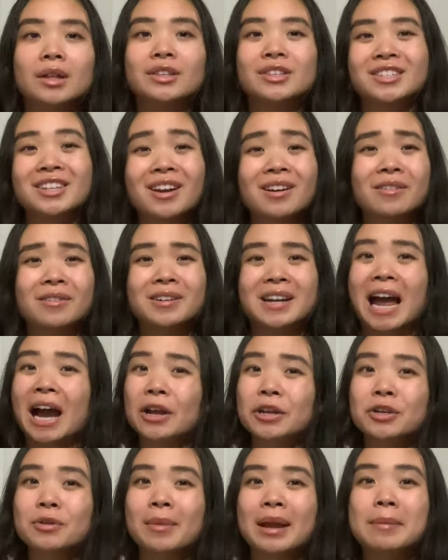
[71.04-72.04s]
So
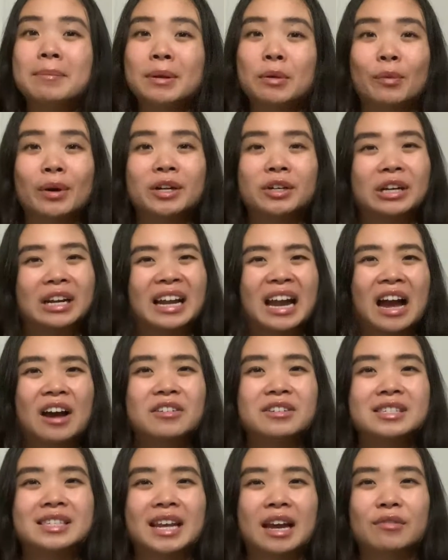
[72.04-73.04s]
now you may be wondering, how
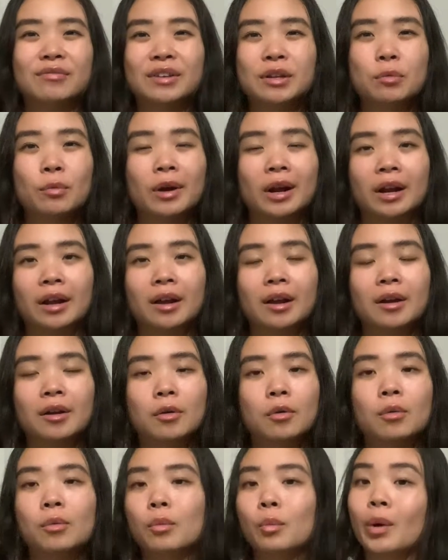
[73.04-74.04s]
does caffeine work?
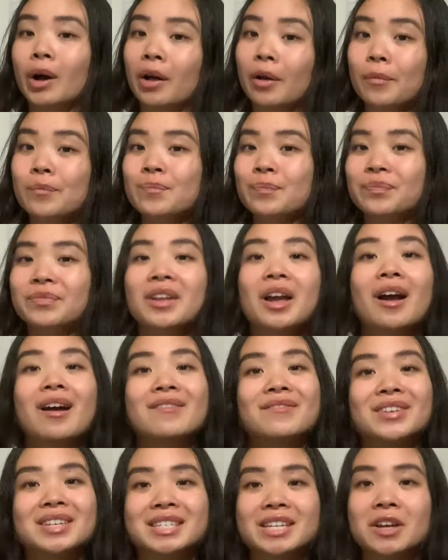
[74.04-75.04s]
Well,
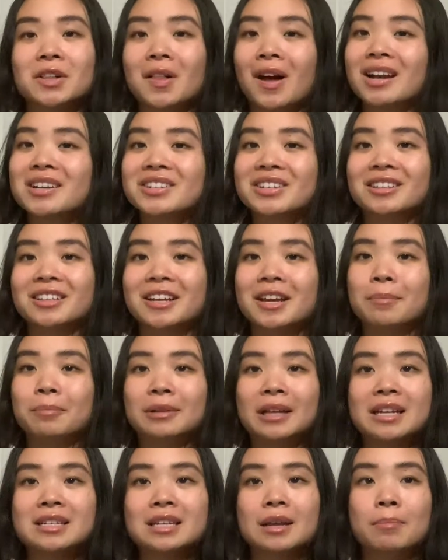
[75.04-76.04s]
physiologically, it
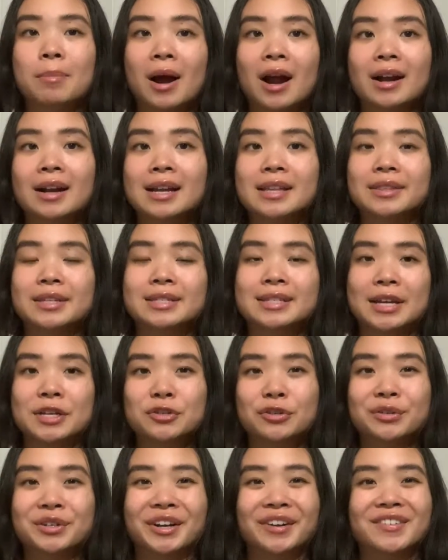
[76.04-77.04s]
plays a part in the
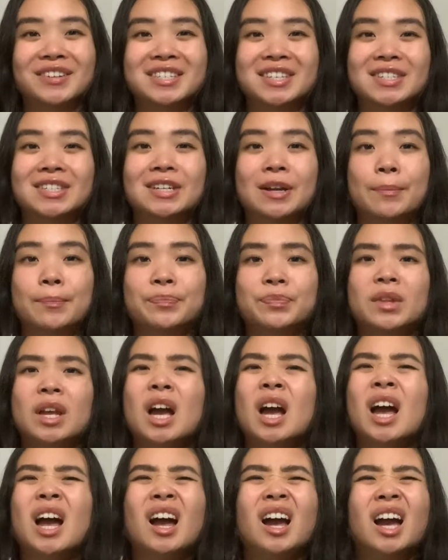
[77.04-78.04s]
central nervous system.
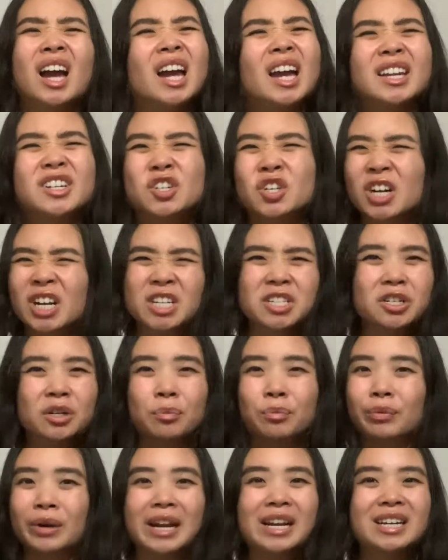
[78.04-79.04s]
It tricks
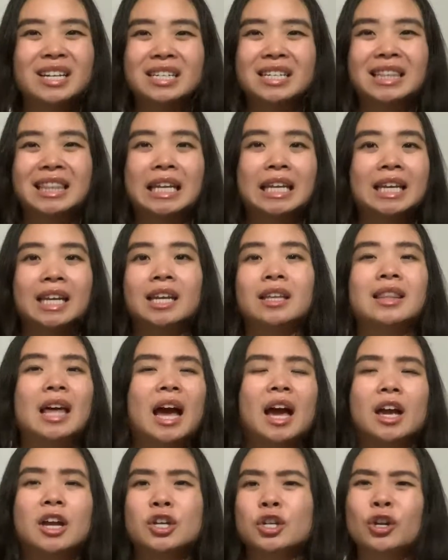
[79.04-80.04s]
your brain into thinking
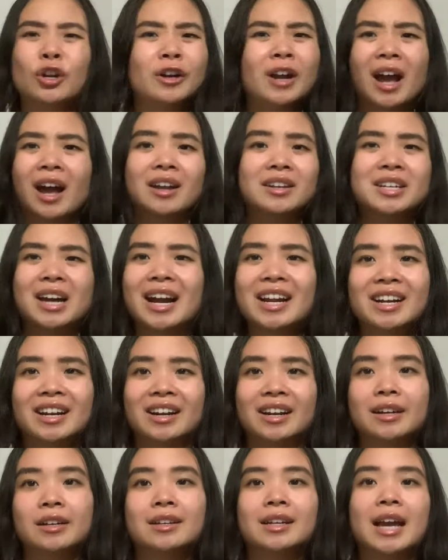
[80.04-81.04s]
that you're not
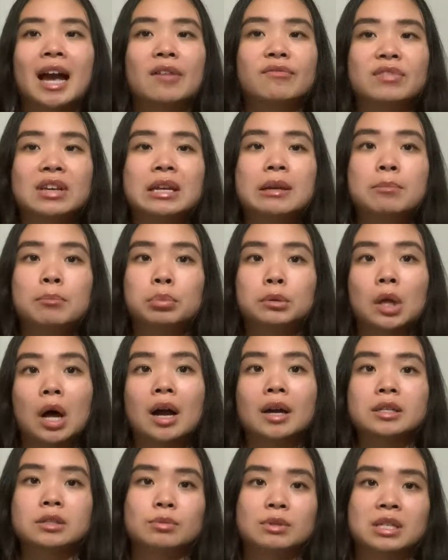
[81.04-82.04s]
tired. Caffeine
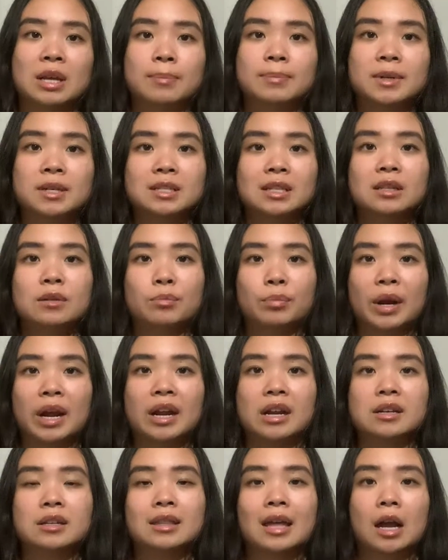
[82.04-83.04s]
blocks receptors in the
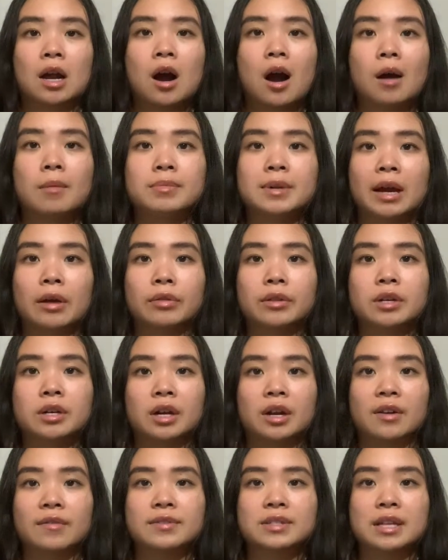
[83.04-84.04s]
brain that calm down the
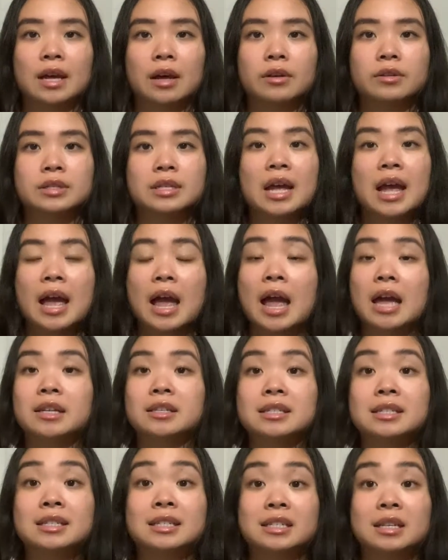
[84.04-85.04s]
nerve cells
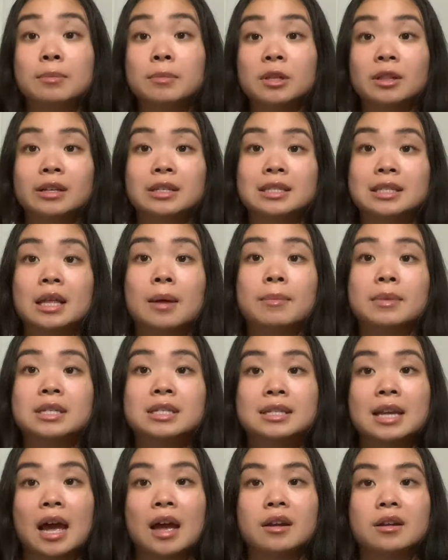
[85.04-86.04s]
and stimulates them
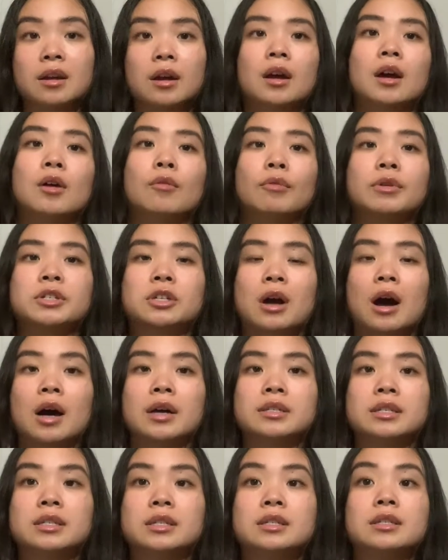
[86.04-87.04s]
instead, which
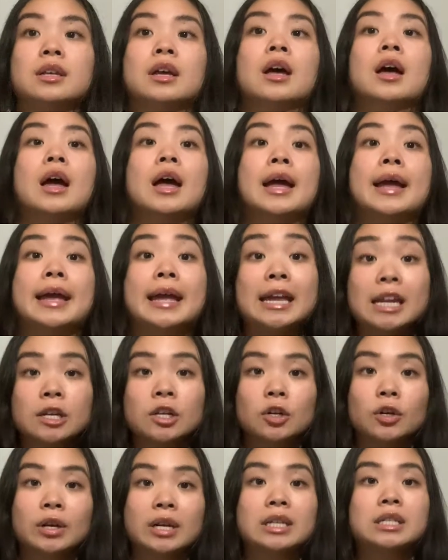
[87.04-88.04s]
causes
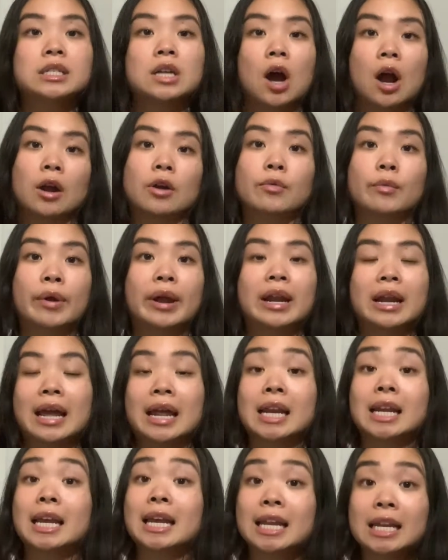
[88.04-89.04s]
increased heart rate
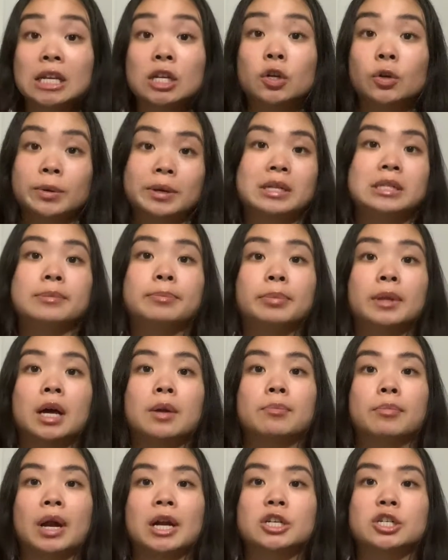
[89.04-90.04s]
and increased
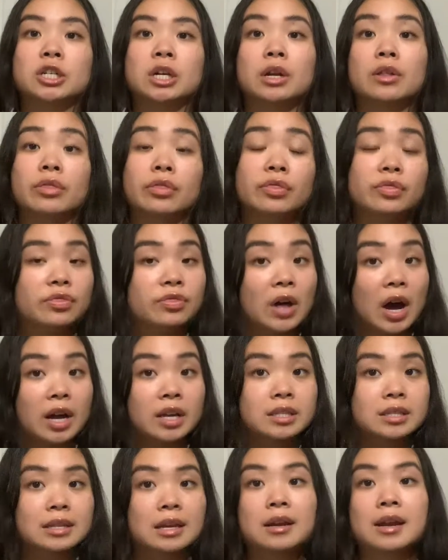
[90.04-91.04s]
blood pressure,
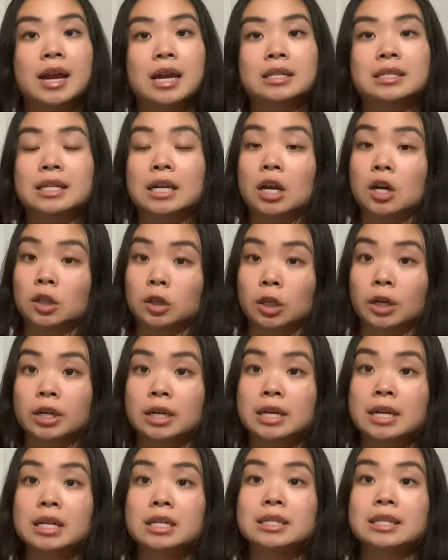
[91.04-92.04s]
thus enhancing
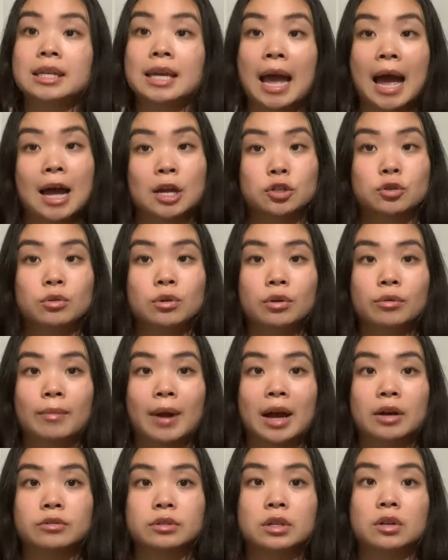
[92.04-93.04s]
alertness, casual
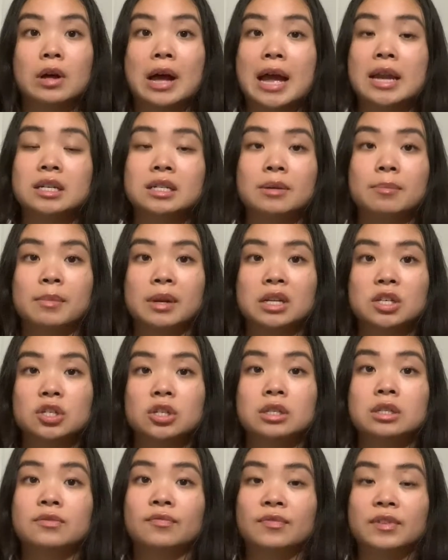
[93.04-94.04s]
arousal, and
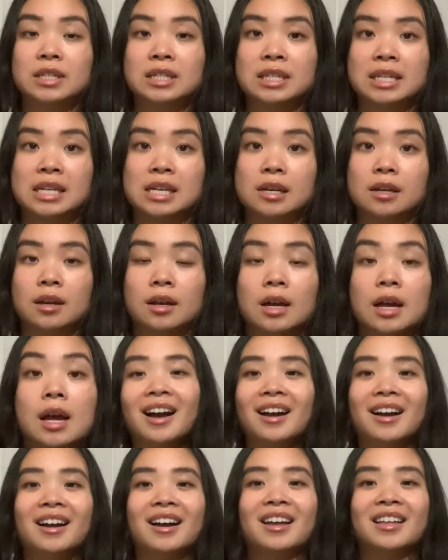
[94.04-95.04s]
diminishes fatigue.
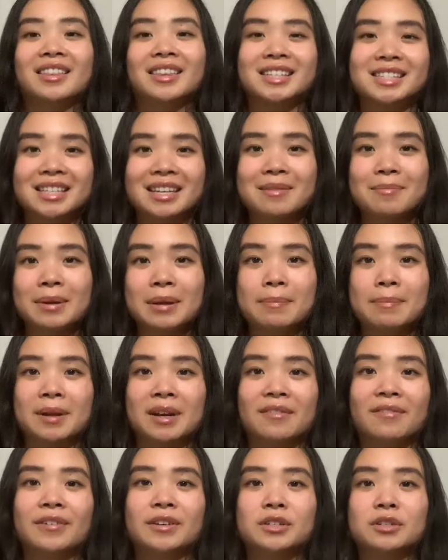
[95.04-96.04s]
This can be
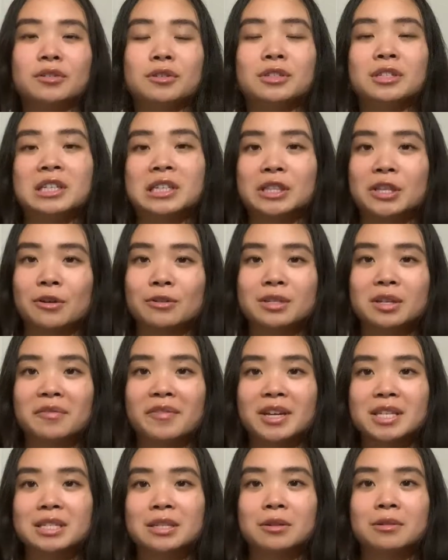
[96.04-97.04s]
beneficial to those of
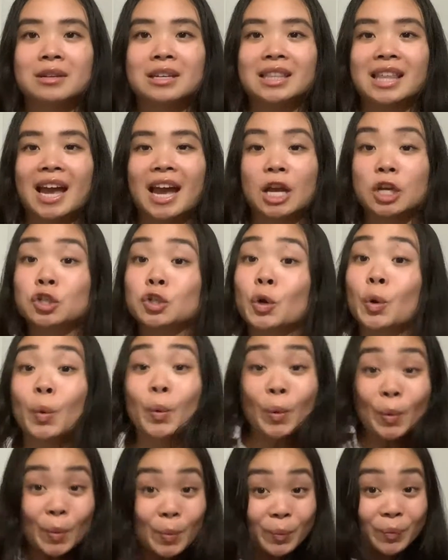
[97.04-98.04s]
us who need the extra
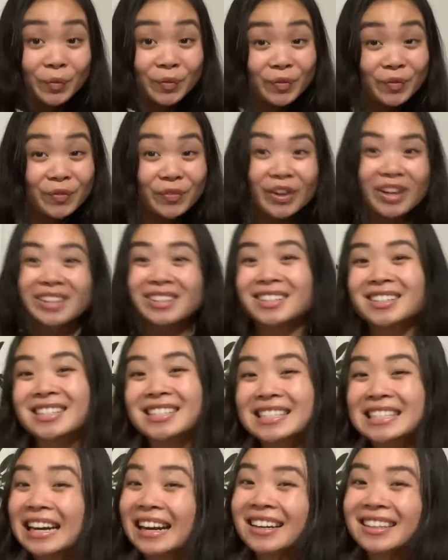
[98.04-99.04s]
oomph to
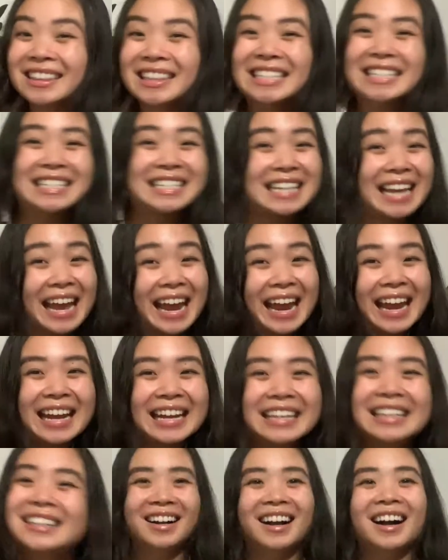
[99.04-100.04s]
start the
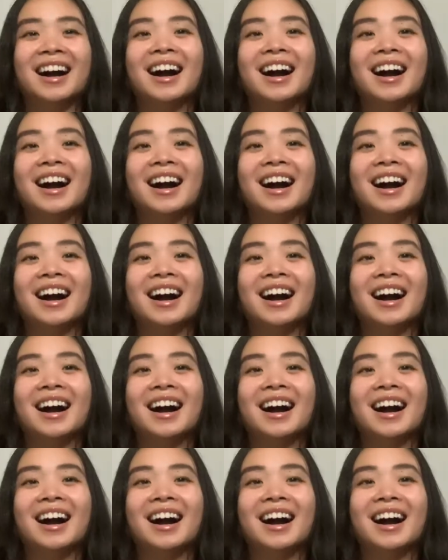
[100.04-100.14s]
day.